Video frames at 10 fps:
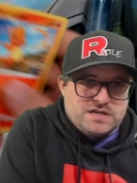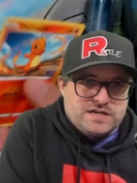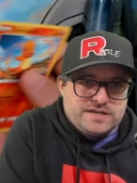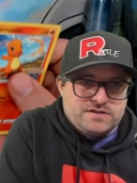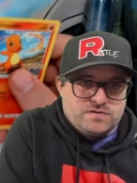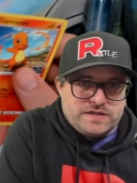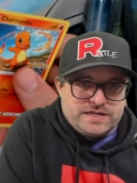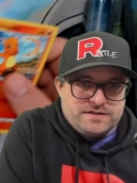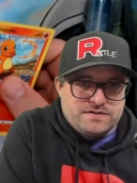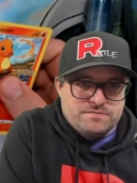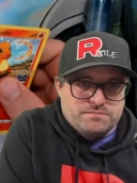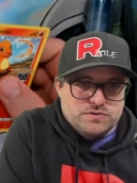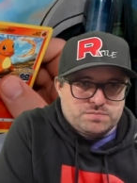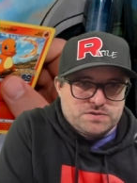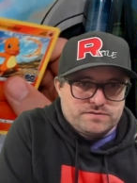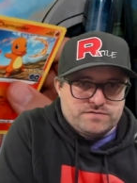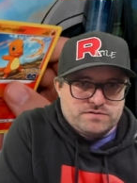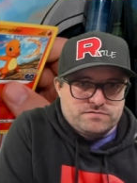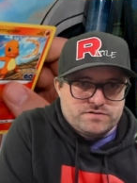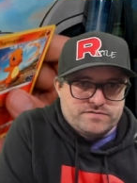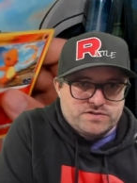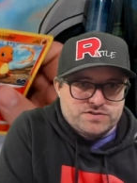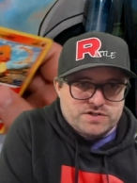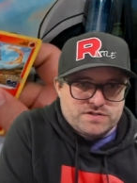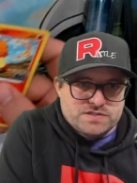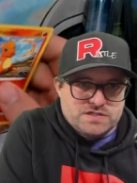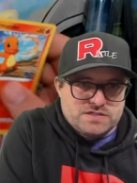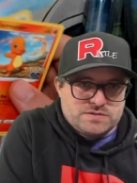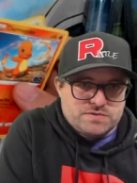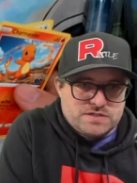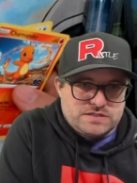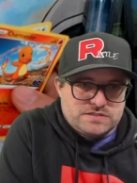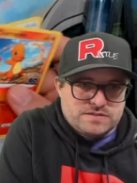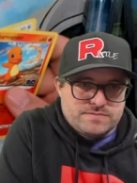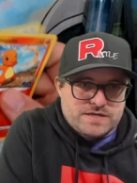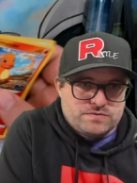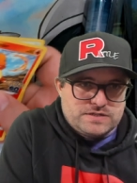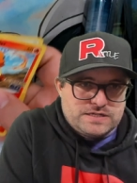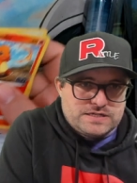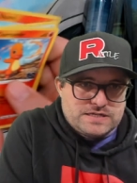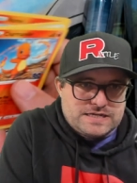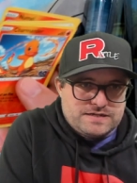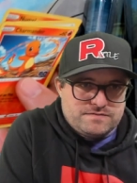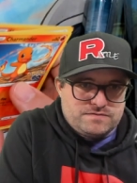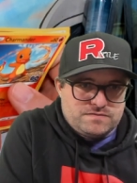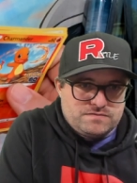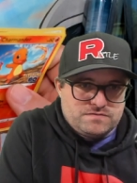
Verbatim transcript: I know I had multiple of the reverse Charizards, but I somehow didn't have